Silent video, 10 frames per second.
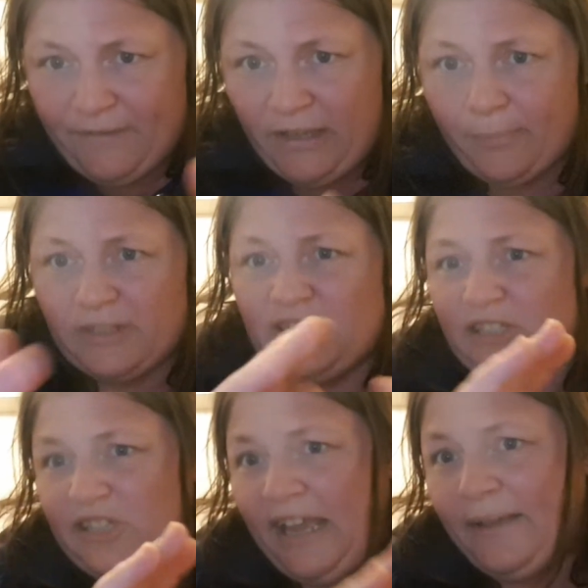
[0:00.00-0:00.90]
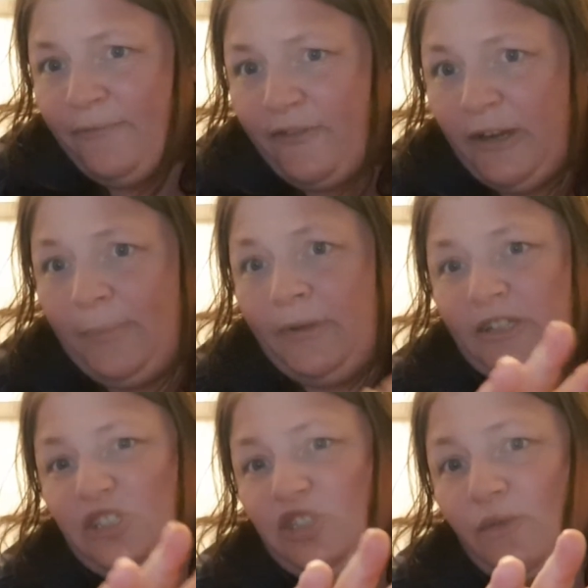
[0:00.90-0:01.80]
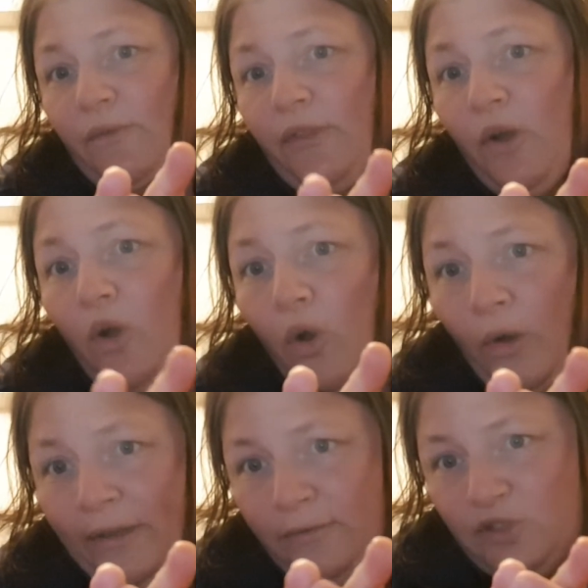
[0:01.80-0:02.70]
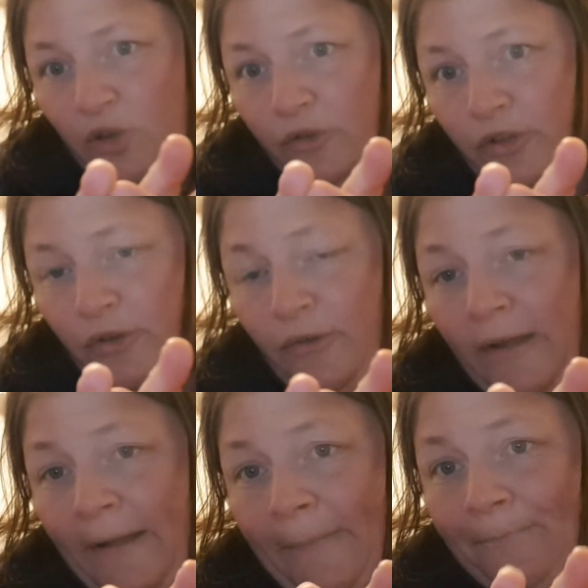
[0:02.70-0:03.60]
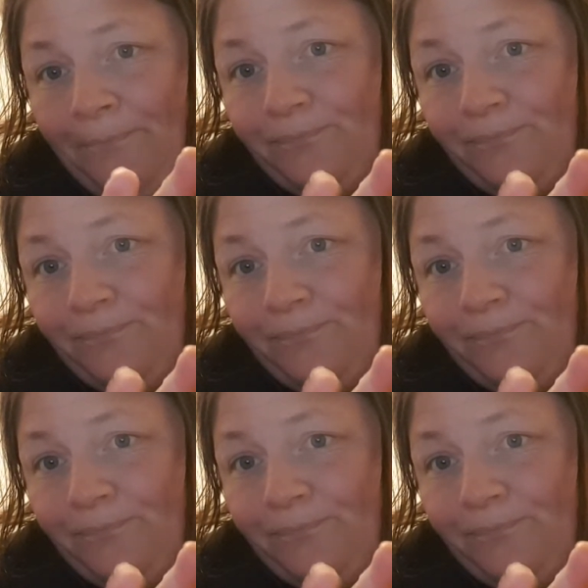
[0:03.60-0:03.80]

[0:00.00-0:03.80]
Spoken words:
fingerprints, because latent fingerprints to do with the oils on your,